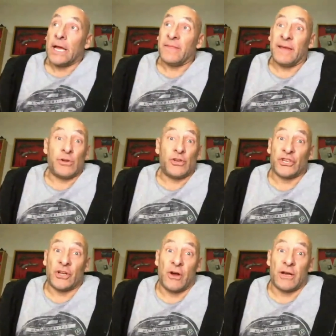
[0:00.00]
And then we
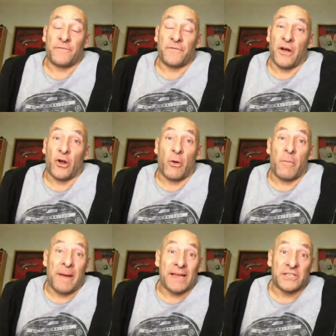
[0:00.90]
just kind of, I got
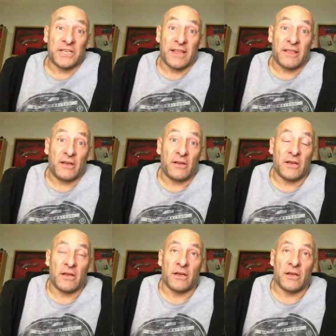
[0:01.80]
my mates
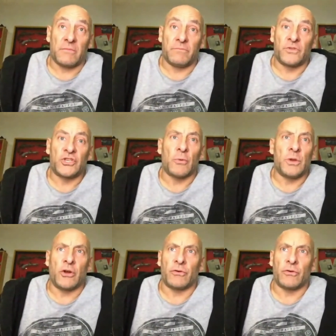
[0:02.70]
together, Tony